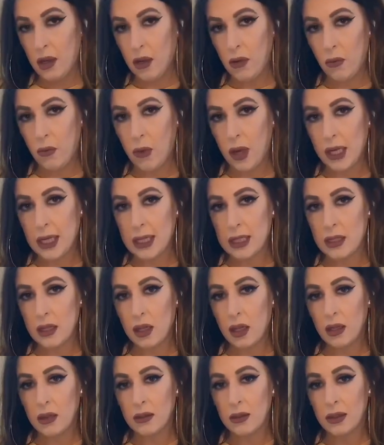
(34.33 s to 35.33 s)

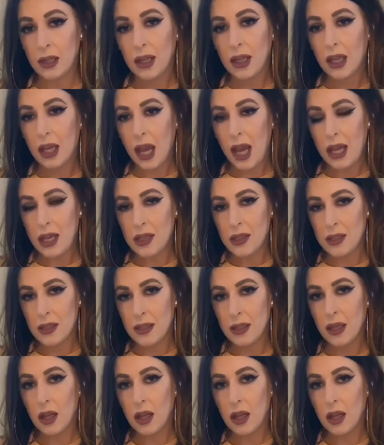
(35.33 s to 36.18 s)
YSL Kate